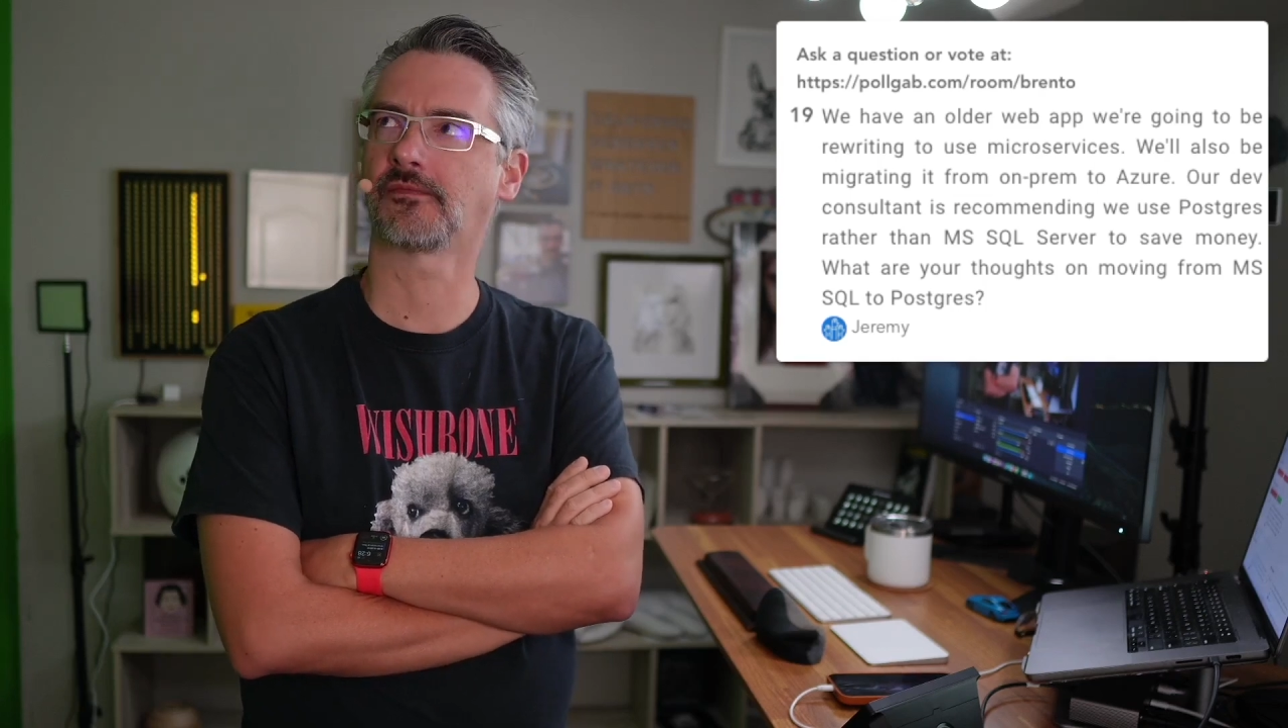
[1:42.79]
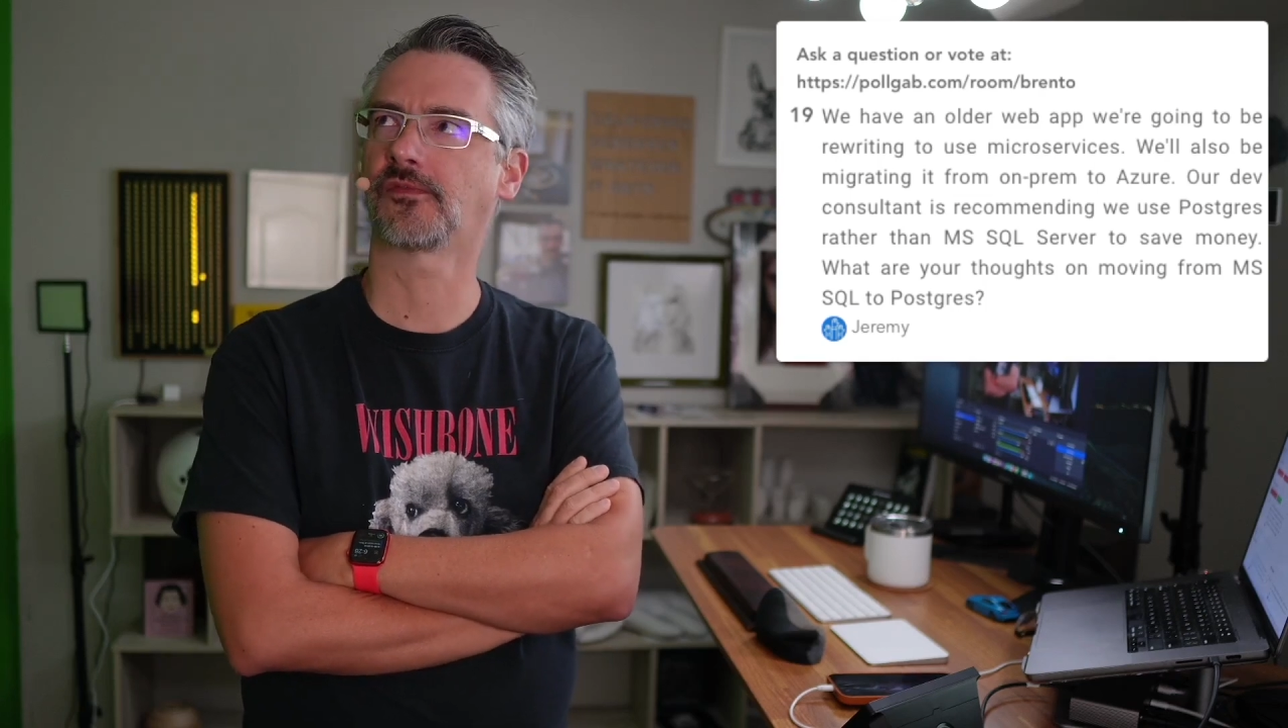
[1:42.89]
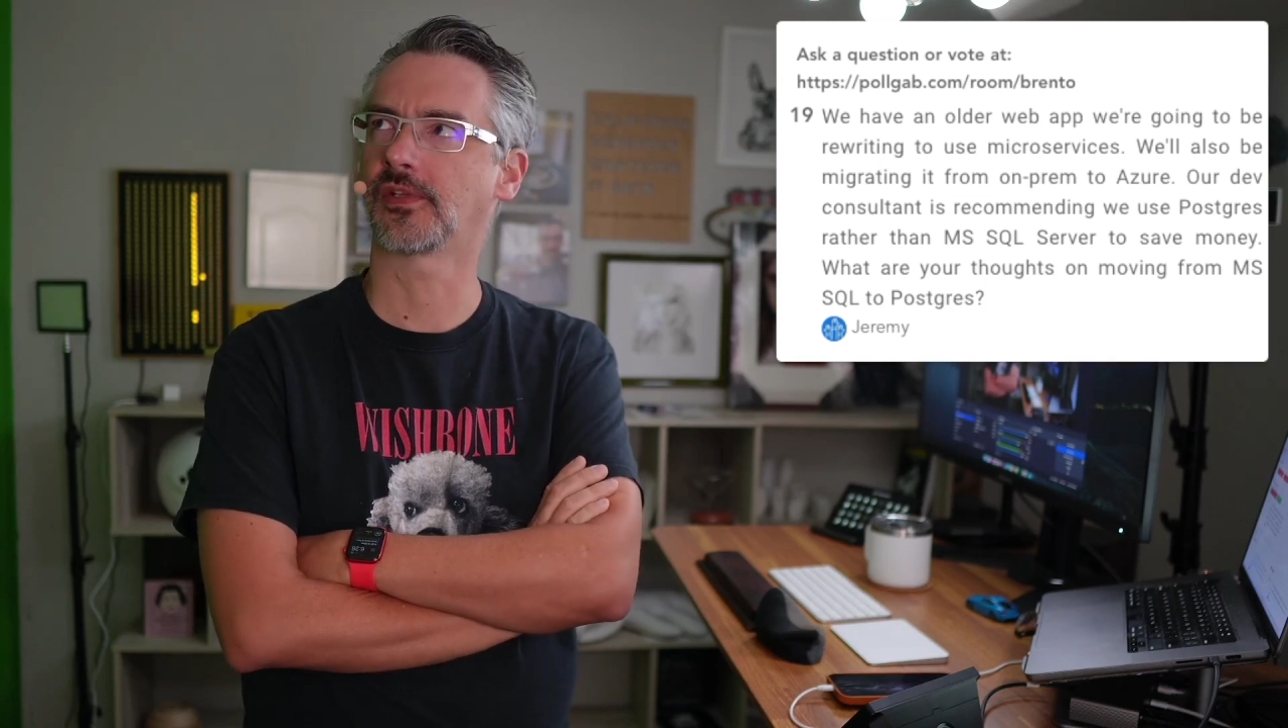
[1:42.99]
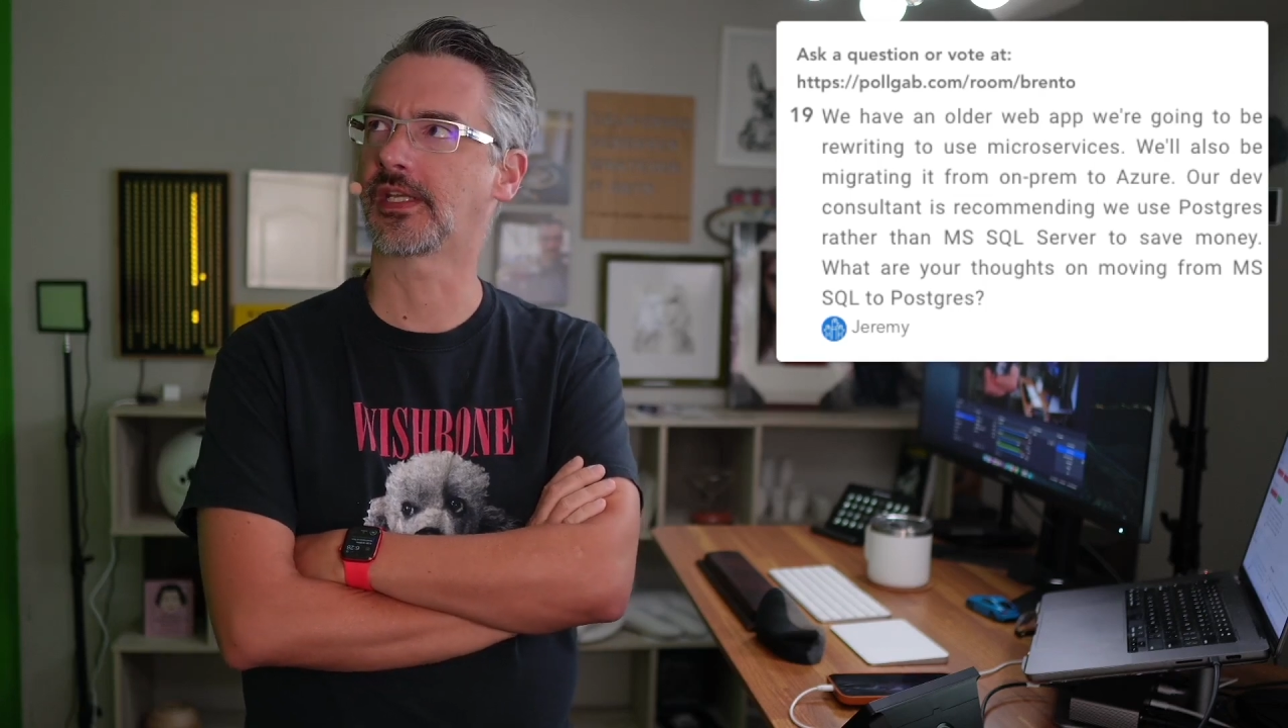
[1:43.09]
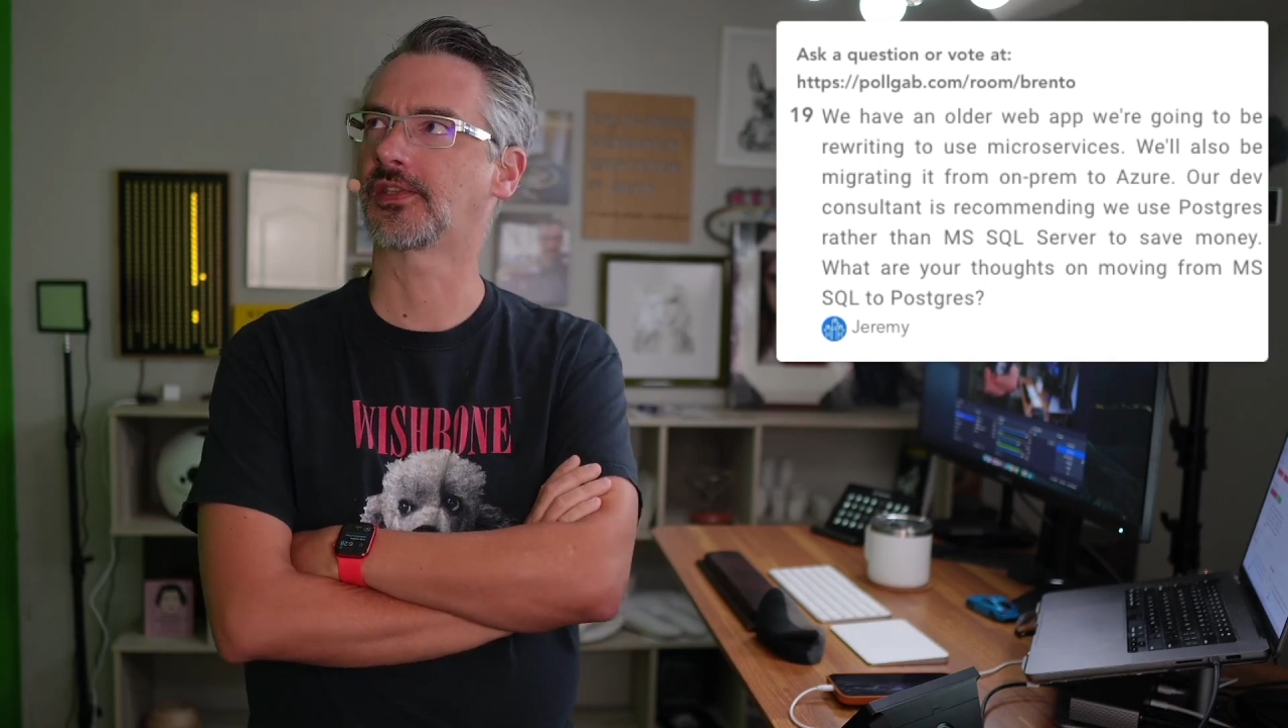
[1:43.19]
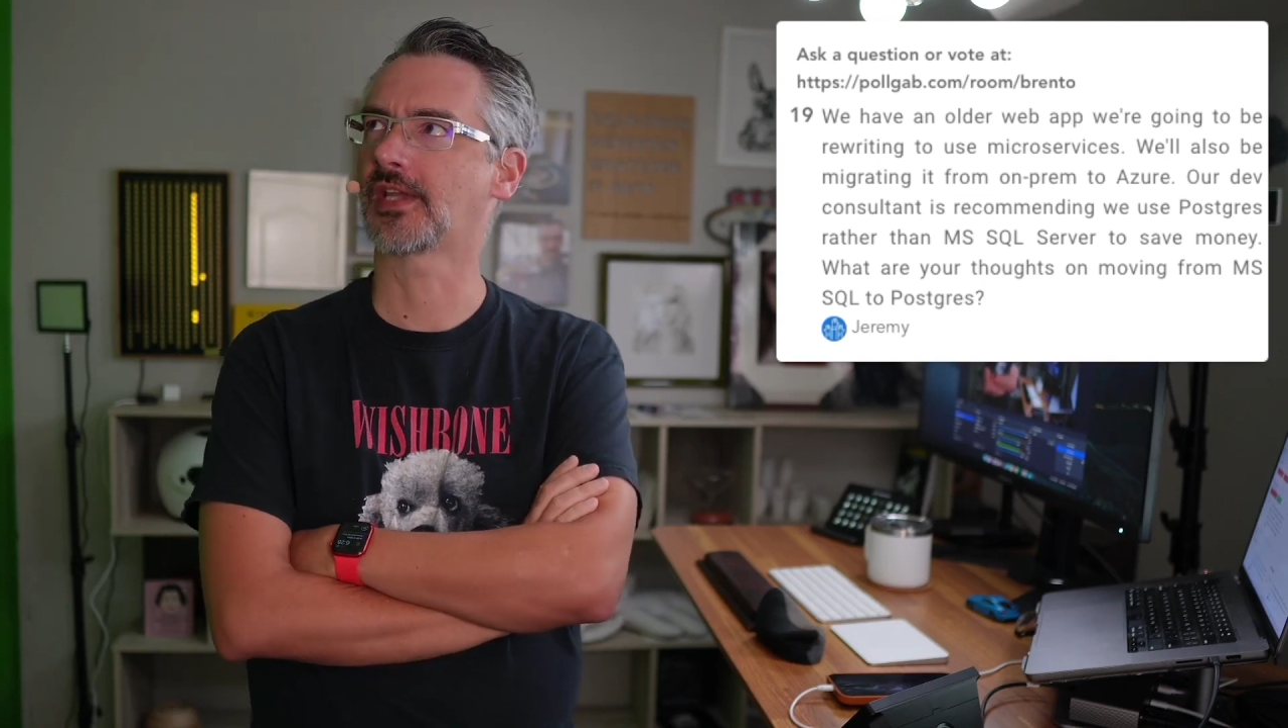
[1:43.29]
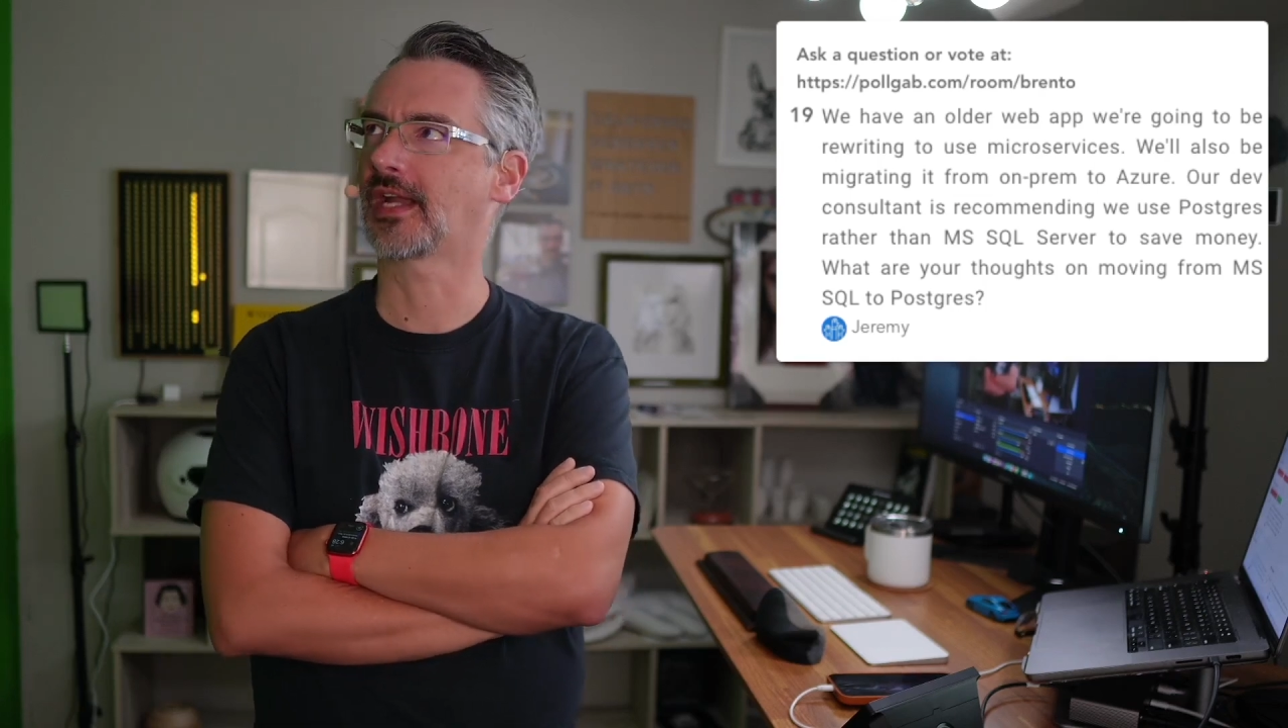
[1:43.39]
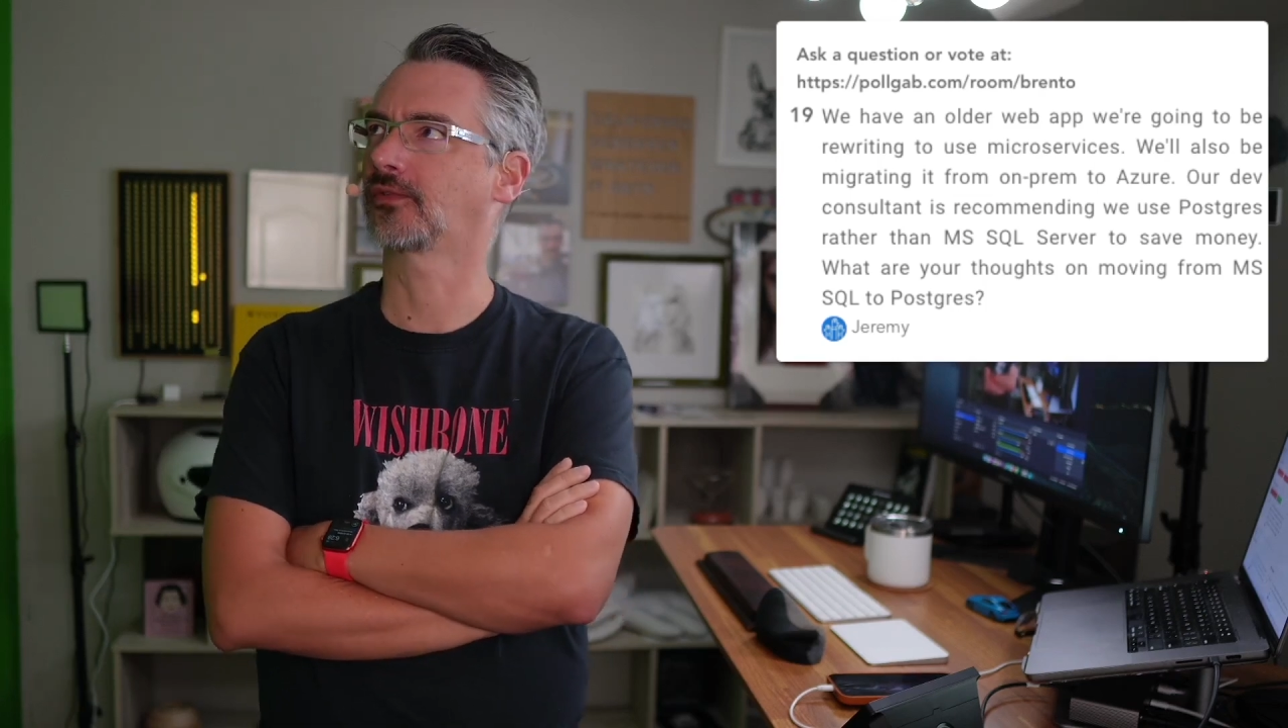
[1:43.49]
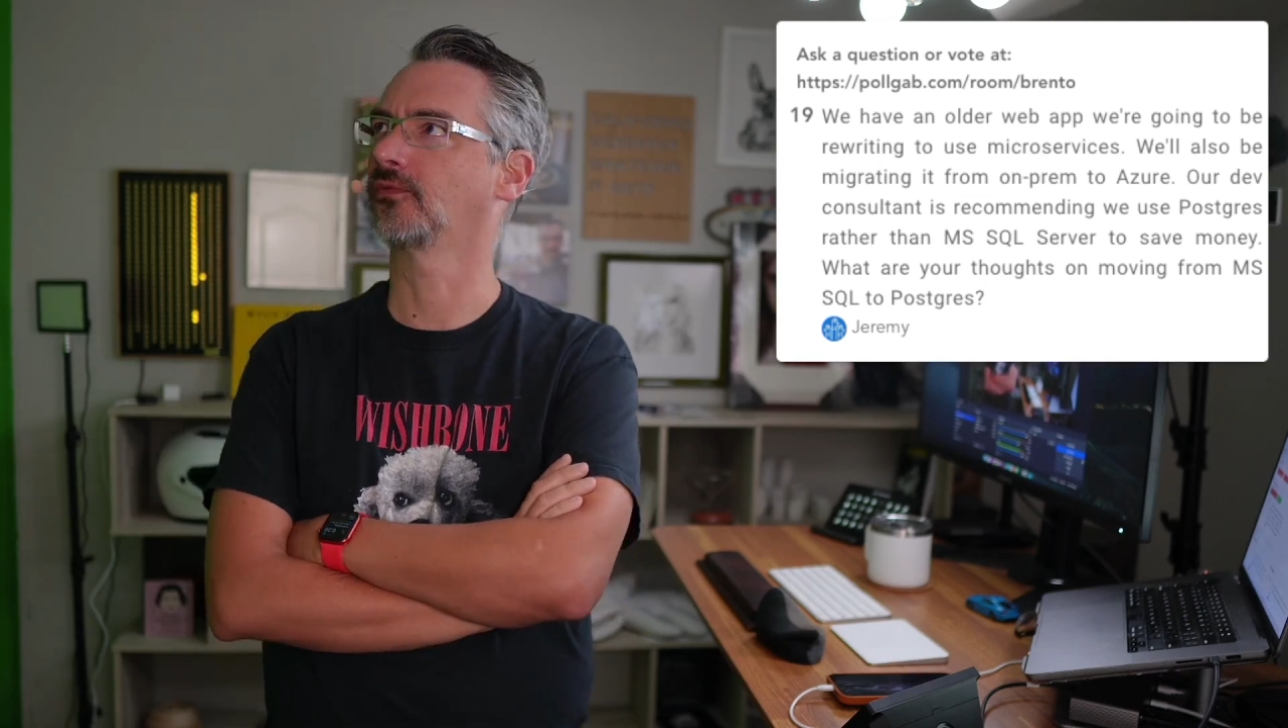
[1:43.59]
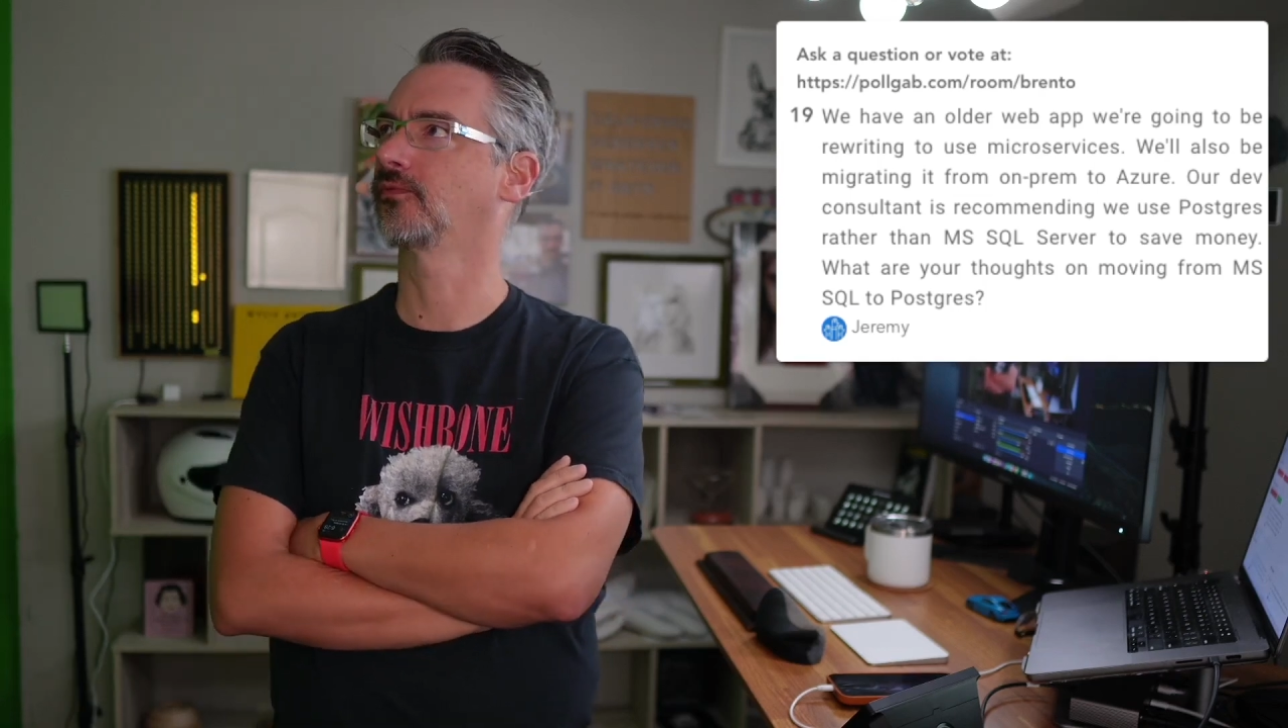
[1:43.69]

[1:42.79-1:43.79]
for the exact